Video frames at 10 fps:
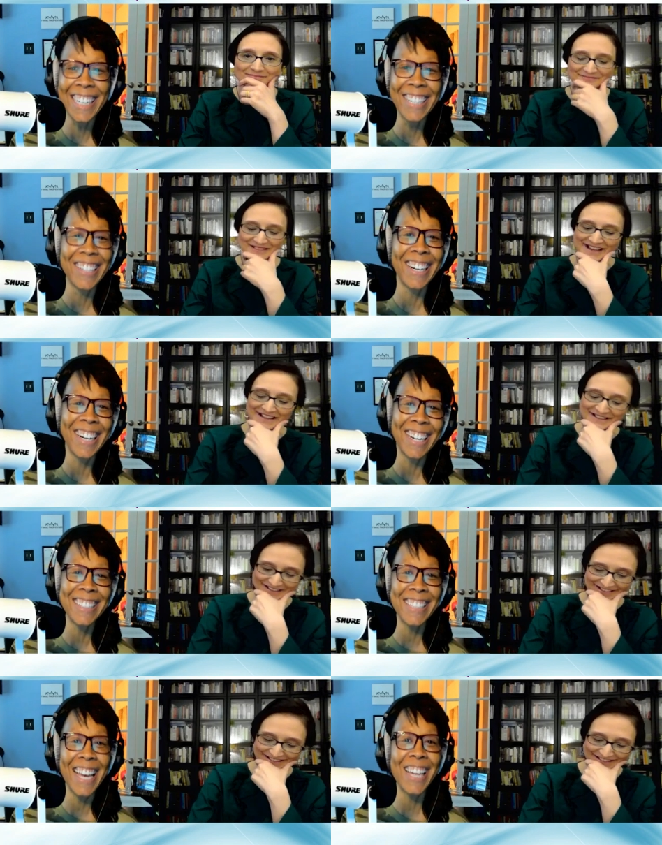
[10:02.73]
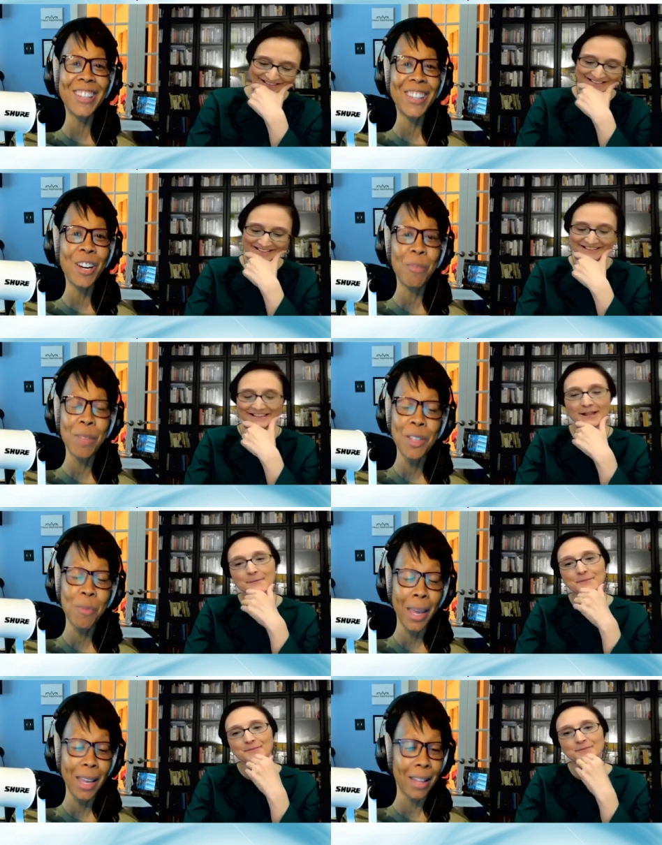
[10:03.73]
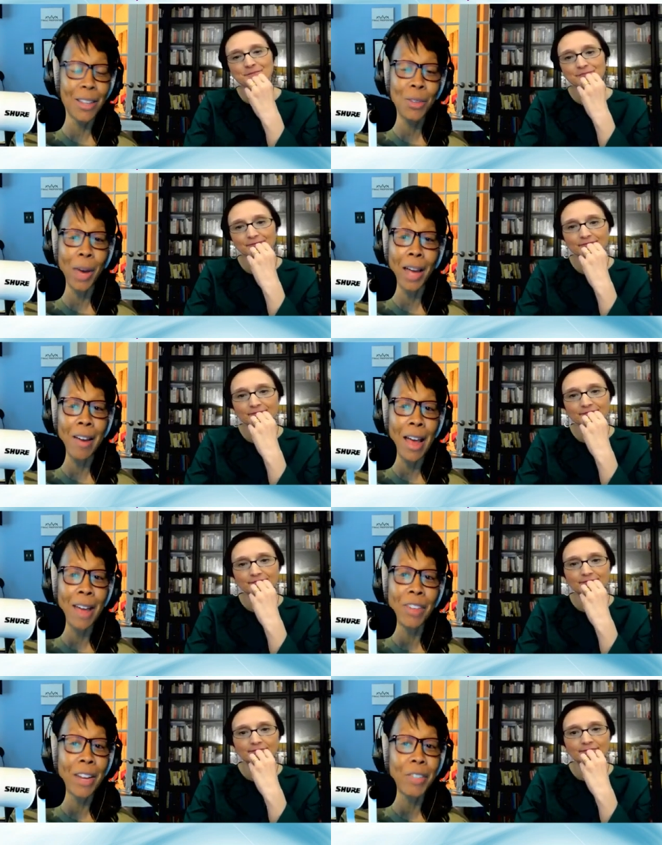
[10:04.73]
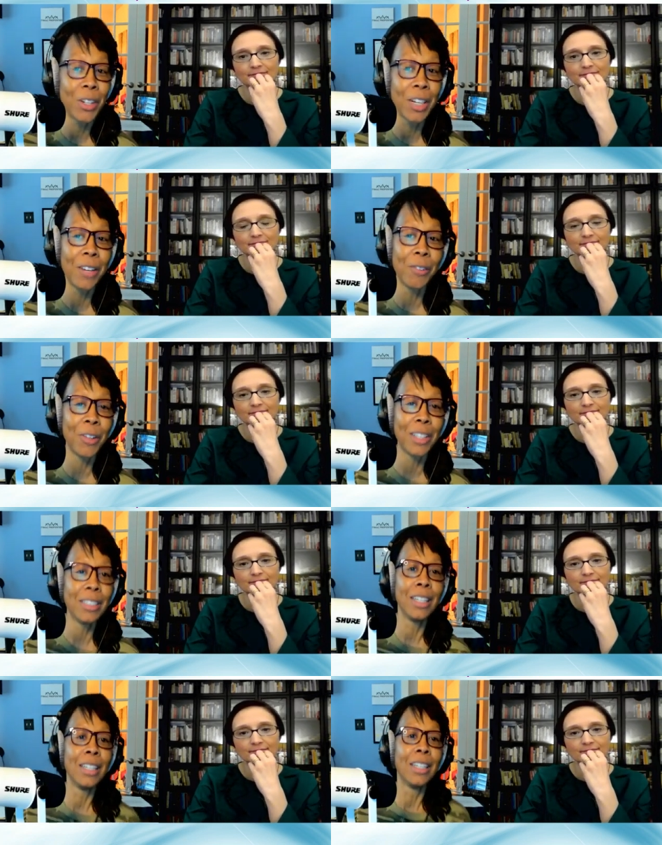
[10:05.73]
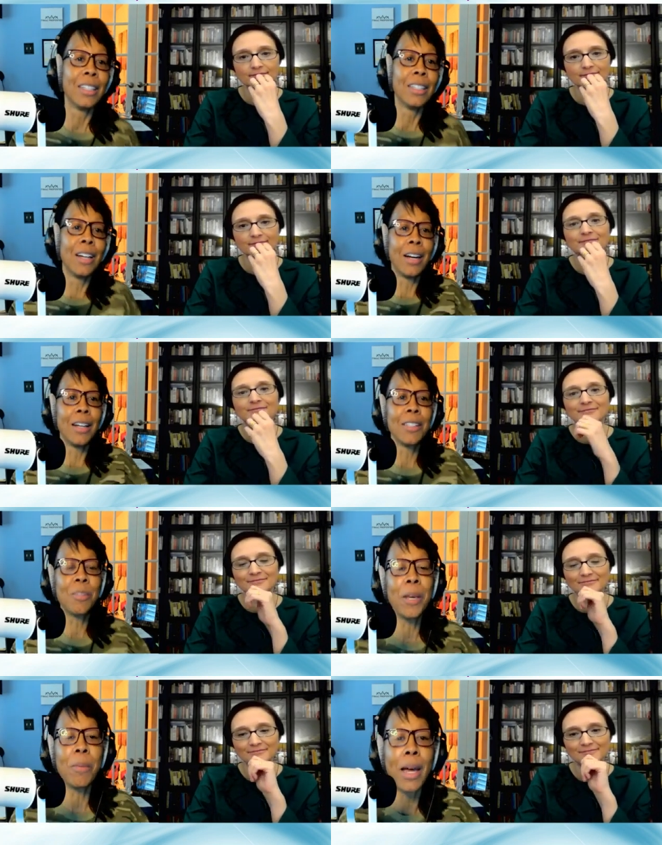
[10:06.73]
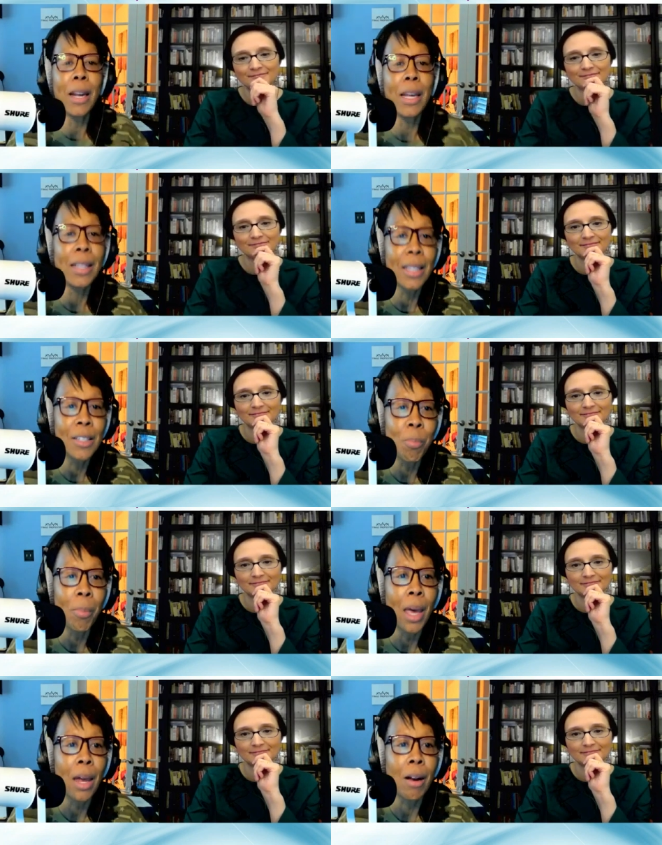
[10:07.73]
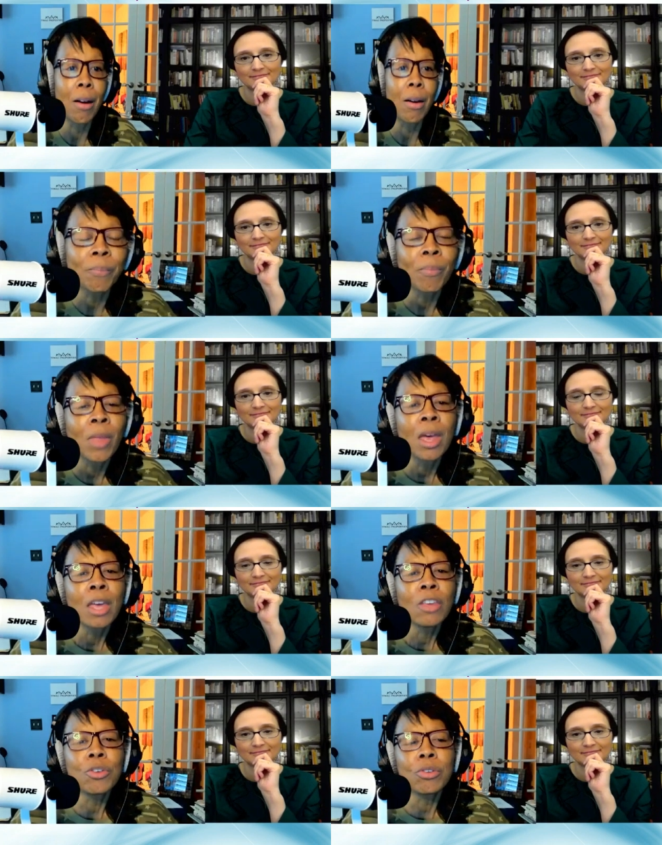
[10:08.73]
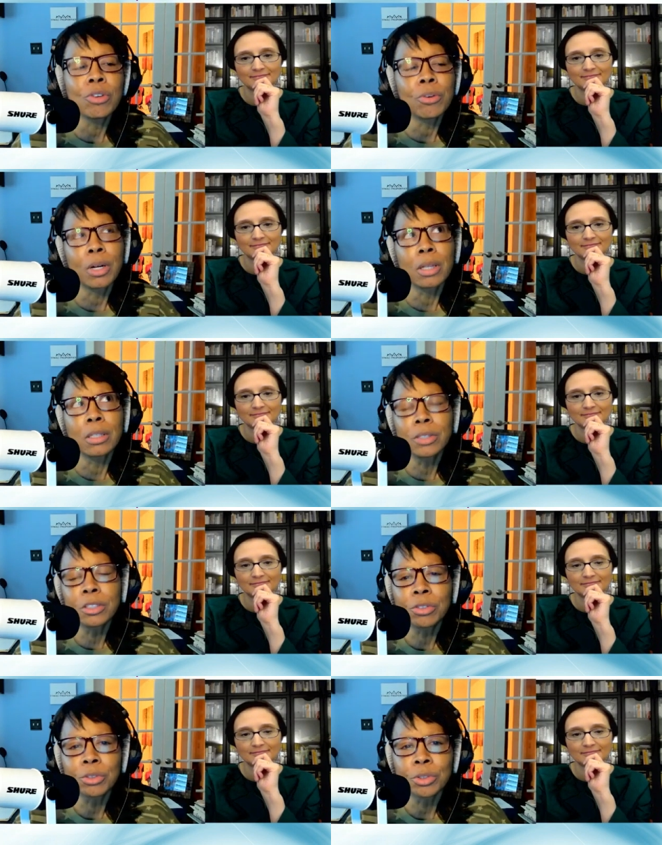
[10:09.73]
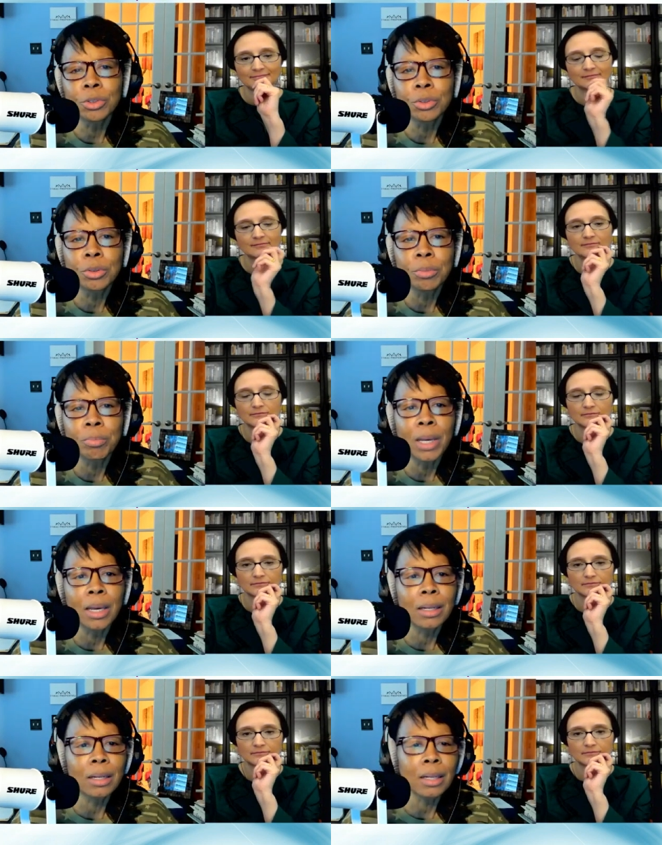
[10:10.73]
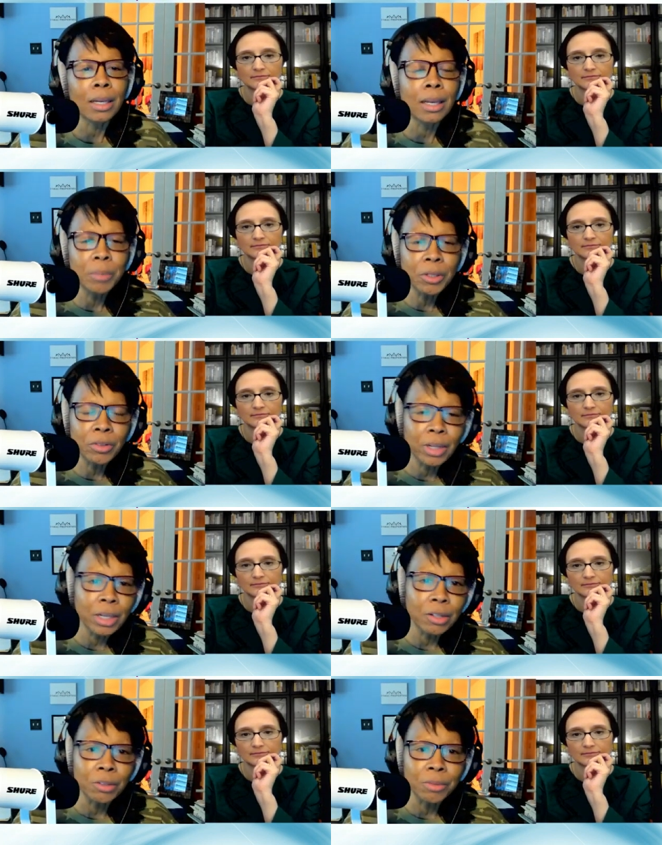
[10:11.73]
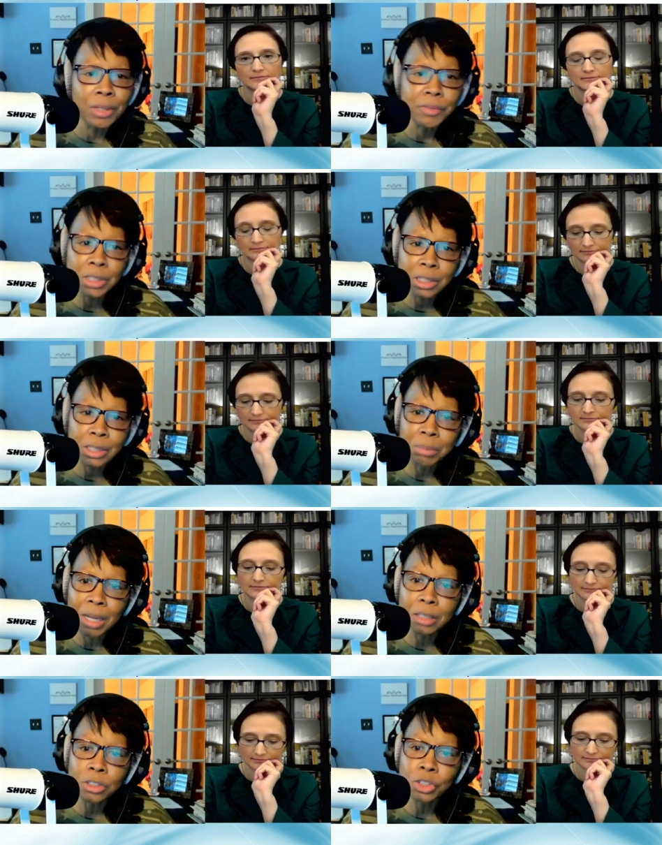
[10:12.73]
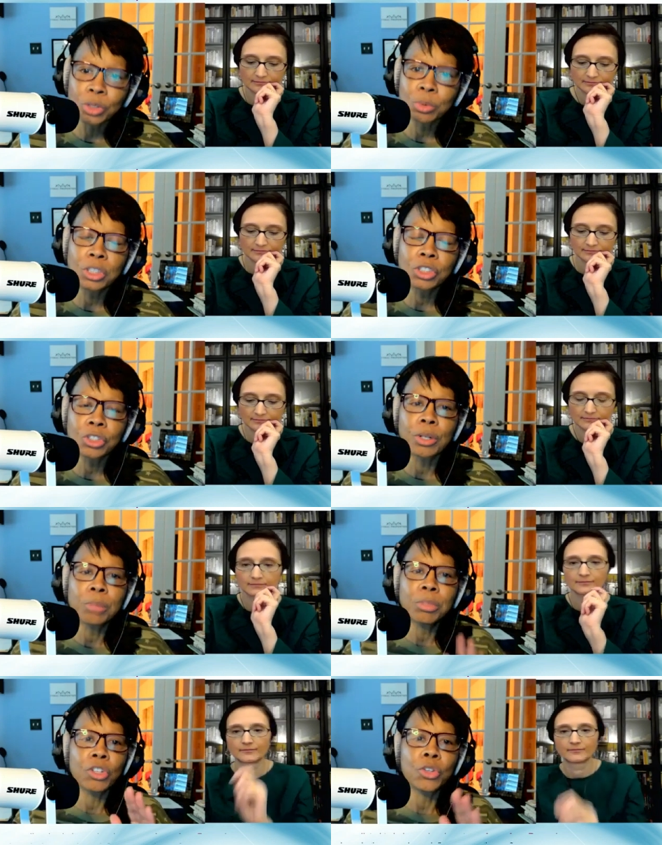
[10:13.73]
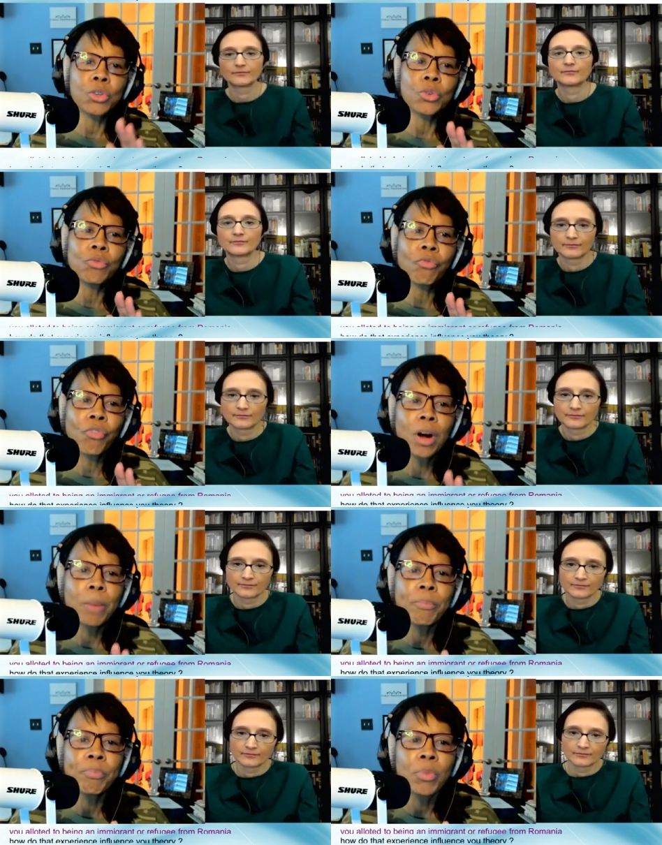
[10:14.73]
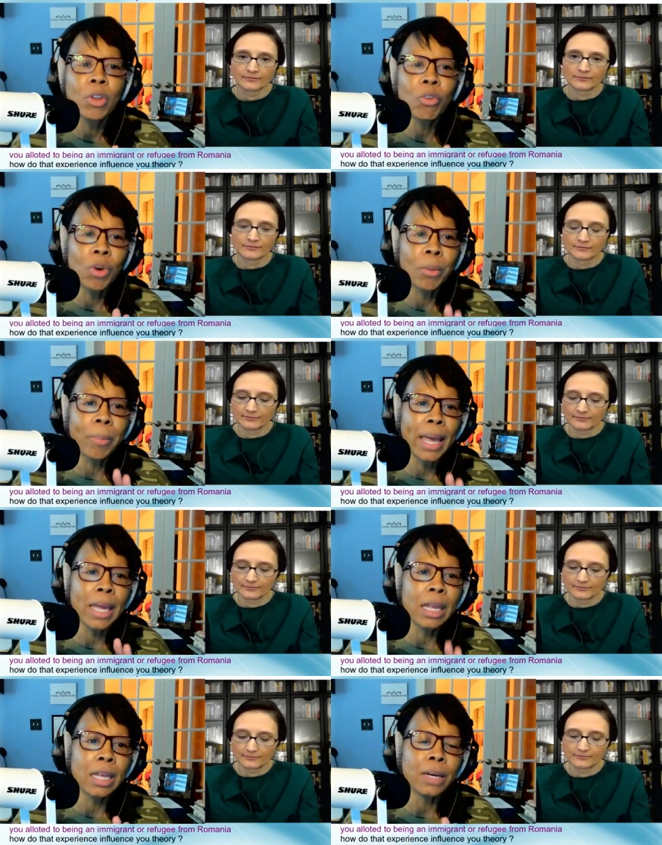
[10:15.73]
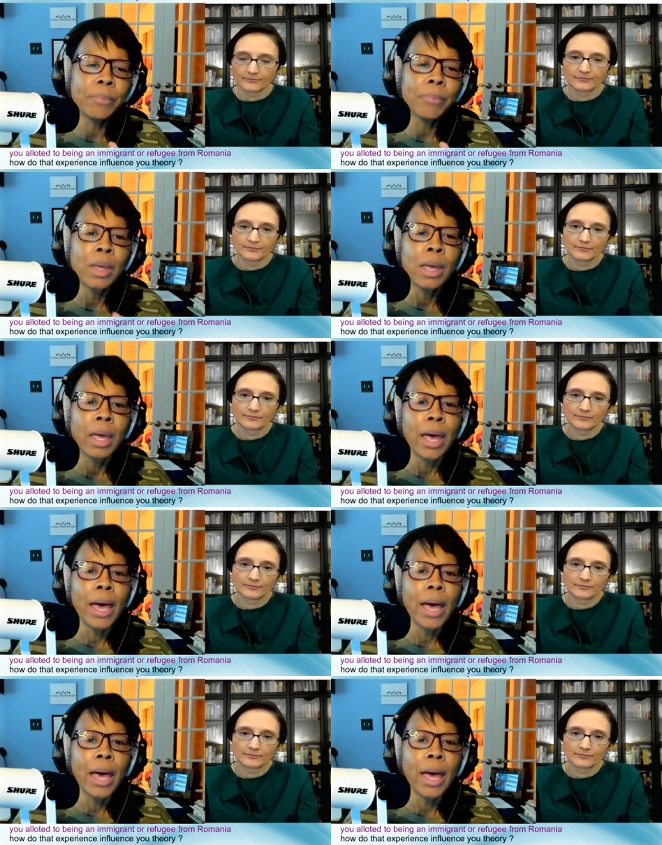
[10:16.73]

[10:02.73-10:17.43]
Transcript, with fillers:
Speaker 1: to hear a psychotherapist speaking this way. I've never heard anyone speak about it in this manner. You alluded to being an immigrant or refugee, I'm not sure which term to use, from Romania.